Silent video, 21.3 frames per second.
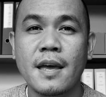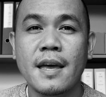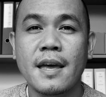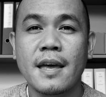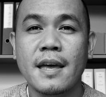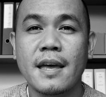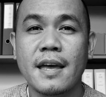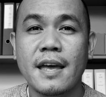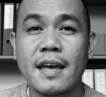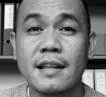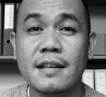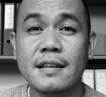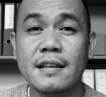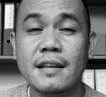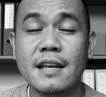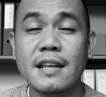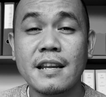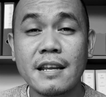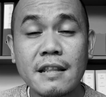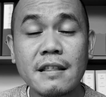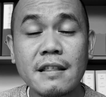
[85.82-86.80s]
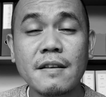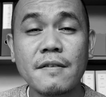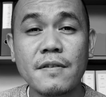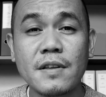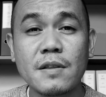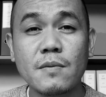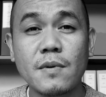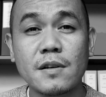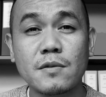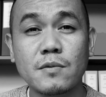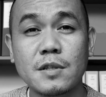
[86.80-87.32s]
And in
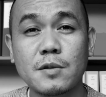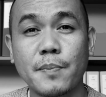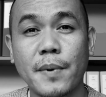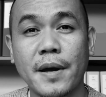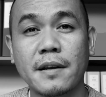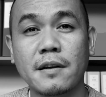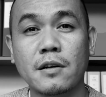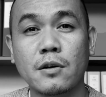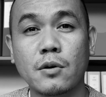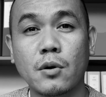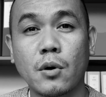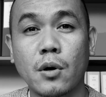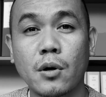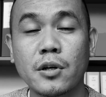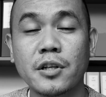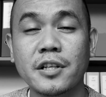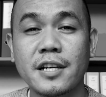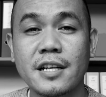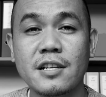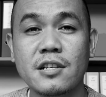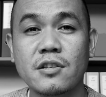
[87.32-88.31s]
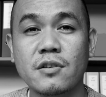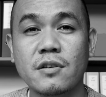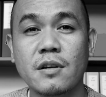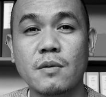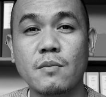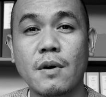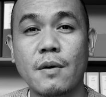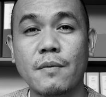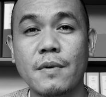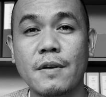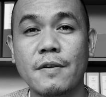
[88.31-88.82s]
individuals with spinal cord injury,
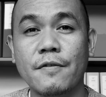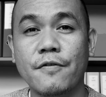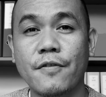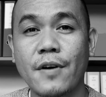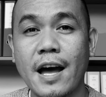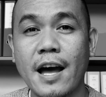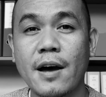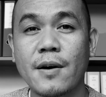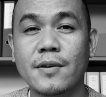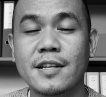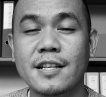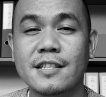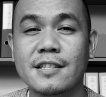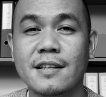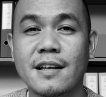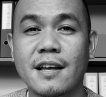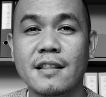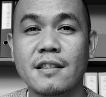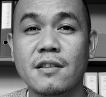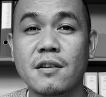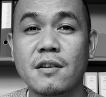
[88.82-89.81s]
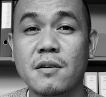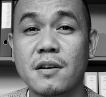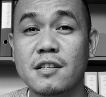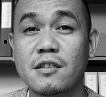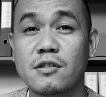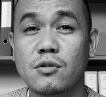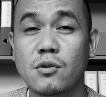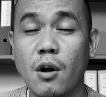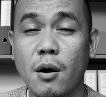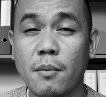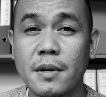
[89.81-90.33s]
what we found is that there
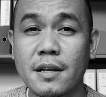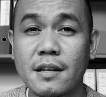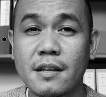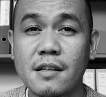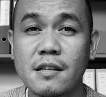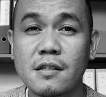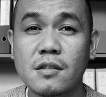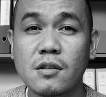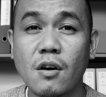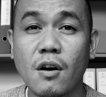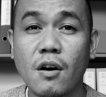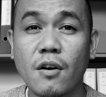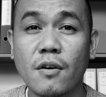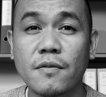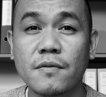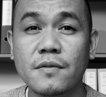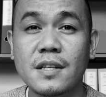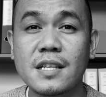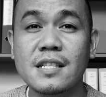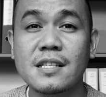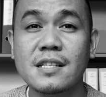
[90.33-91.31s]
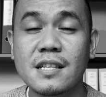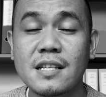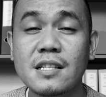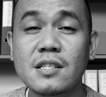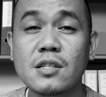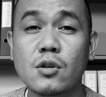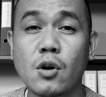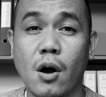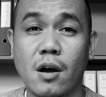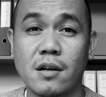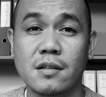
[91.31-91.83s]
is dominance of
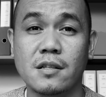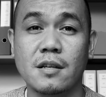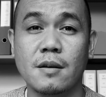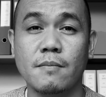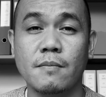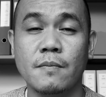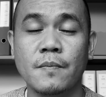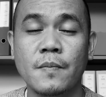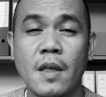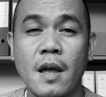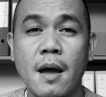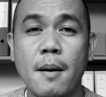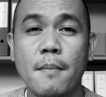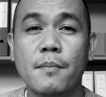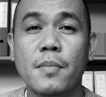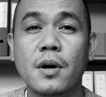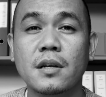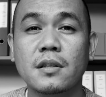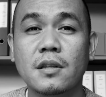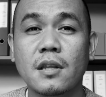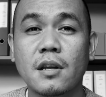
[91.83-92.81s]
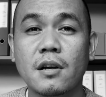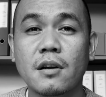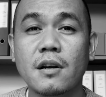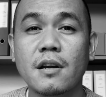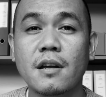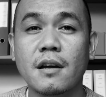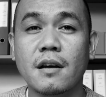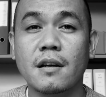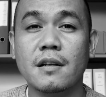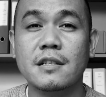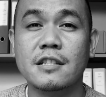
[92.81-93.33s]
disease-causing
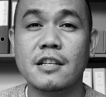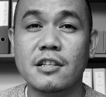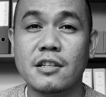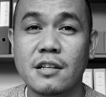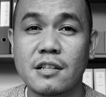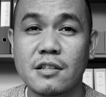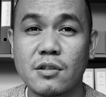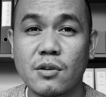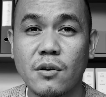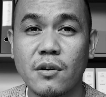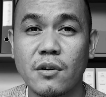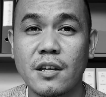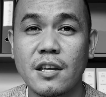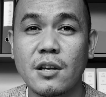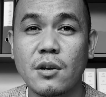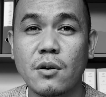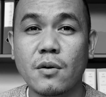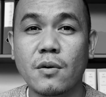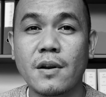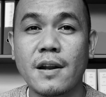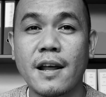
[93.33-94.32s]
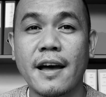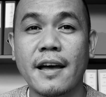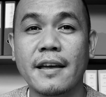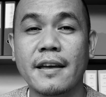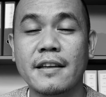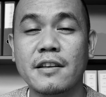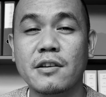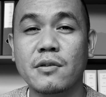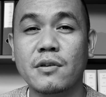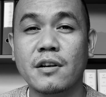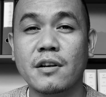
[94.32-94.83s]
bacteria such as your E. coli
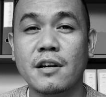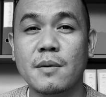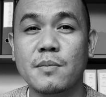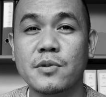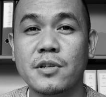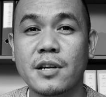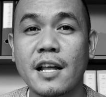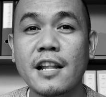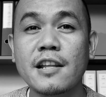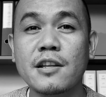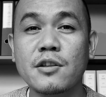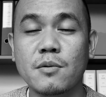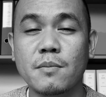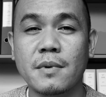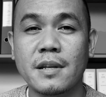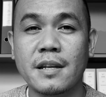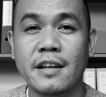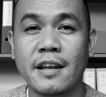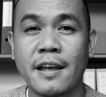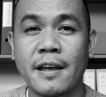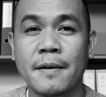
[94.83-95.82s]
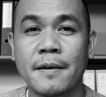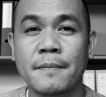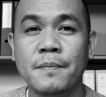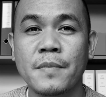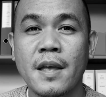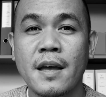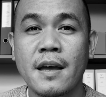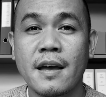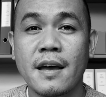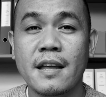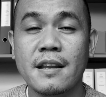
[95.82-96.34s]
and your Klebsiella pneumoniae
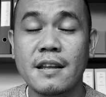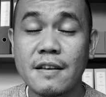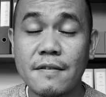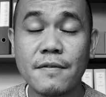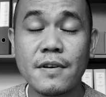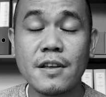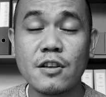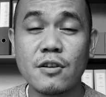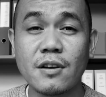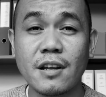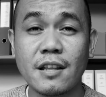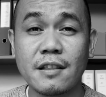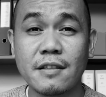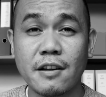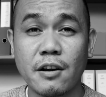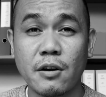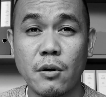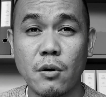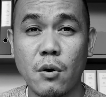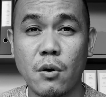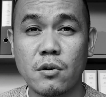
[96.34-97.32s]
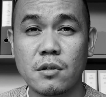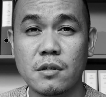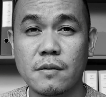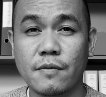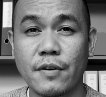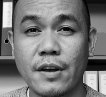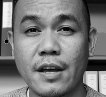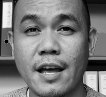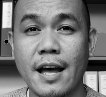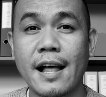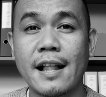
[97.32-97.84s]
and even your Enterococcus
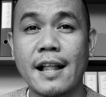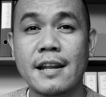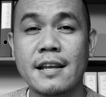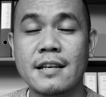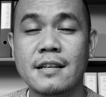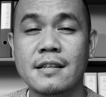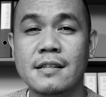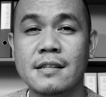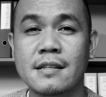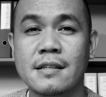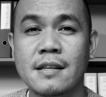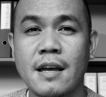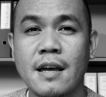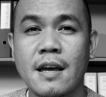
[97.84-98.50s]
faecalis.